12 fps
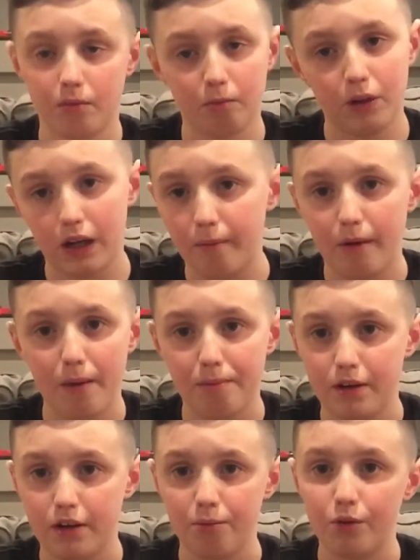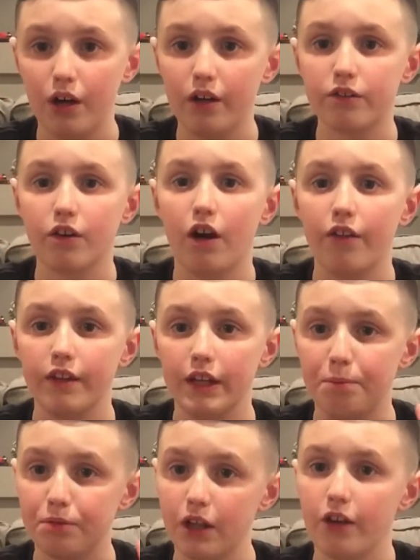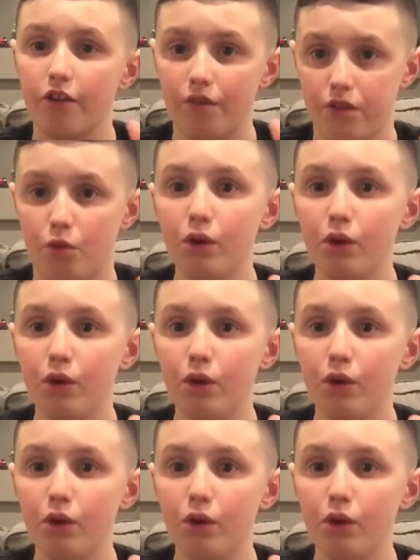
what I, my opinion was on the player of the